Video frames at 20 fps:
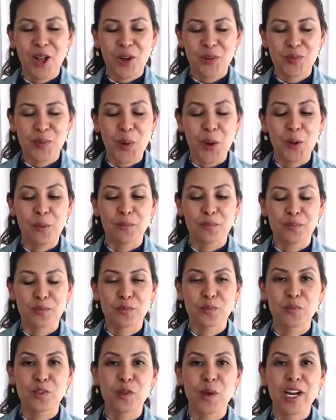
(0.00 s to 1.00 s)
Well,
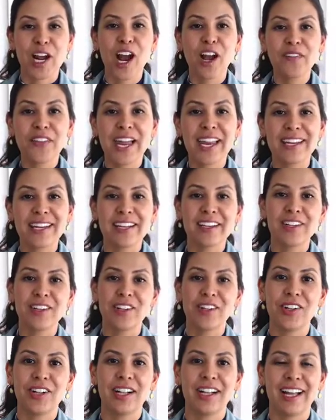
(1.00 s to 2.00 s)
so I got that
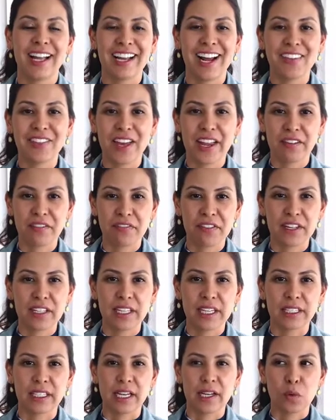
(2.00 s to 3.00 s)
niggle. I got that
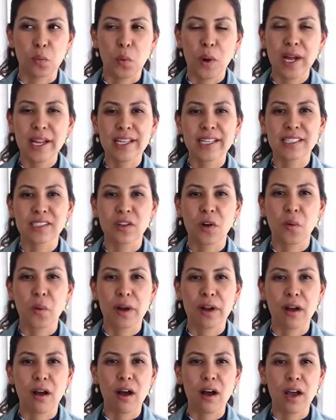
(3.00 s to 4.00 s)
feeling like, what is
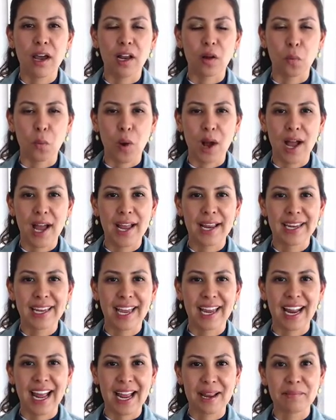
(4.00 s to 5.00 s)
going on? Why
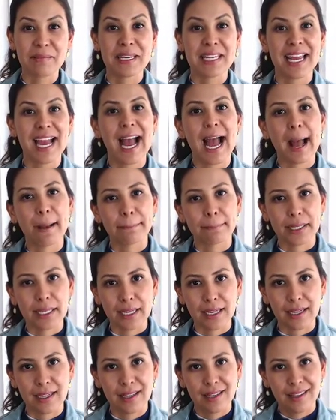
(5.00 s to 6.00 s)
can't I be
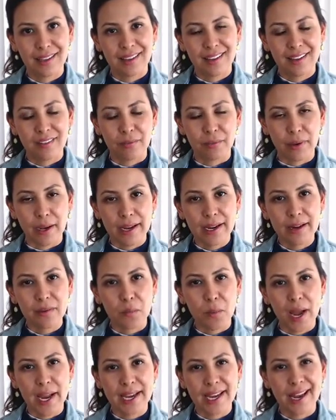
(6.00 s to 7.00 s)
happy? Right?
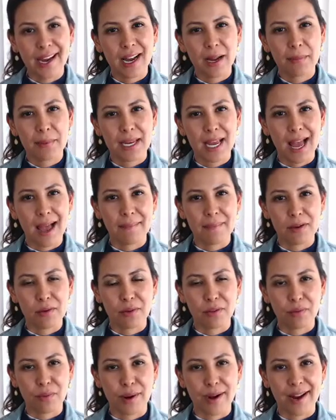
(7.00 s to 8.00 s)
Why can't I be happy
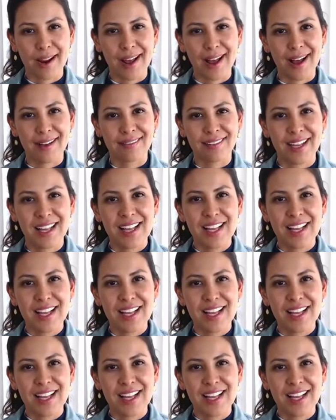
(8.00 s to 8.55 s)
with what I have?